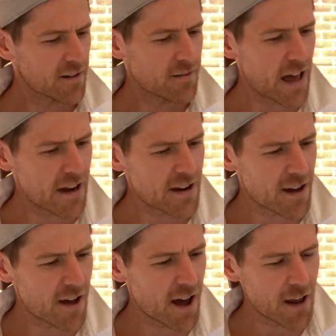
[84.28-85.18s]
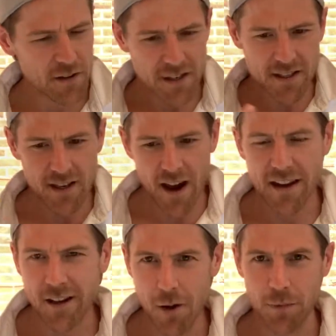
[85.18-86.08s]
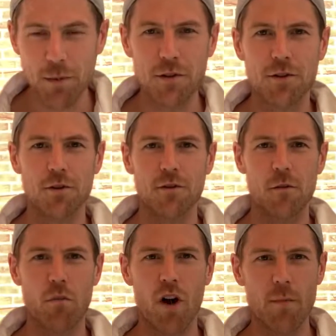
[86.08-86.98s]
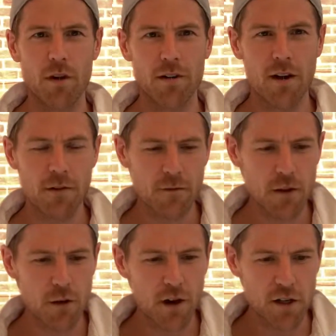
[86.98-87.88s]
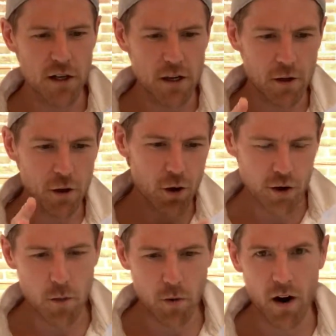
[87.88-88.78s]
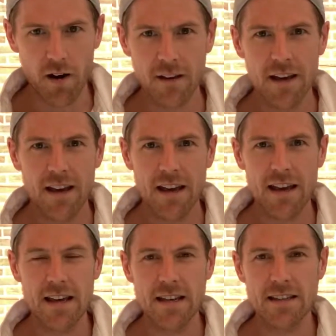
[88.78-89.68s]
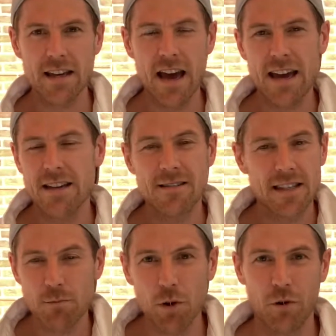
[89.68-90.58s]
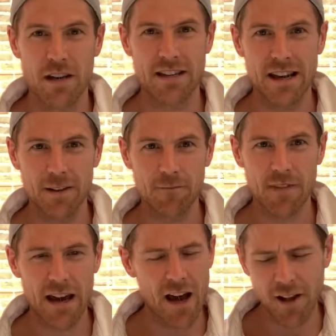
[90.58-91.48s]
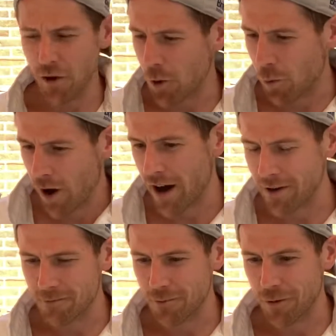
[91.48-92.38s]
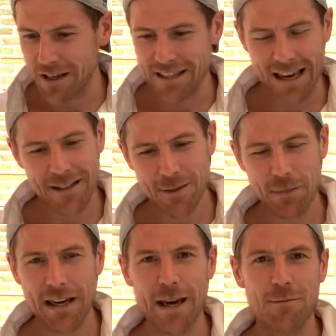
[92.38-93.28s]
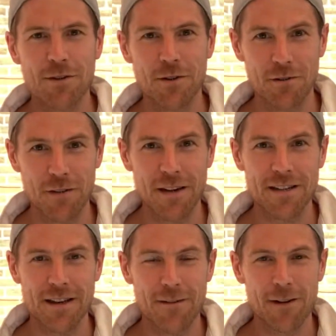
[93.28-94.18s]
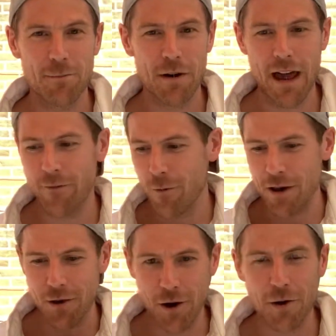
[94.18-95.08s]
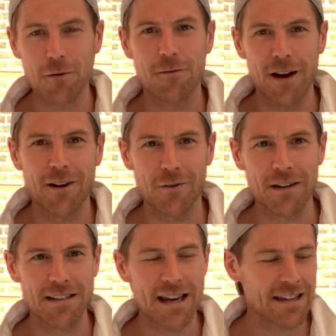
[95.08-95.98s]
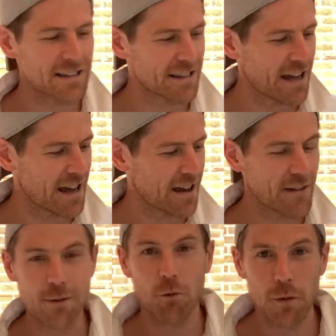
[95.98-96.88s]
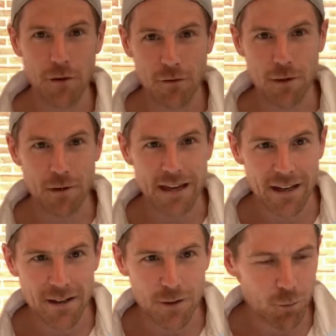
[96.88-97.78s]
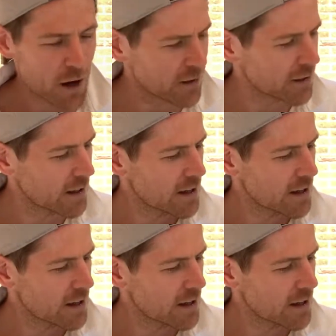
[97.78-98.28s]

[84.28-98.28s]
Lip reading: Then another side accompaniment to the braai, but nothing that you actually cook on the braai, is a simple Greek salad. And I don't know why Greek salads became such a thing in South Africa, but everywhere you go, you'll find Greek salads, and that's what we'll be doing this weekend as well.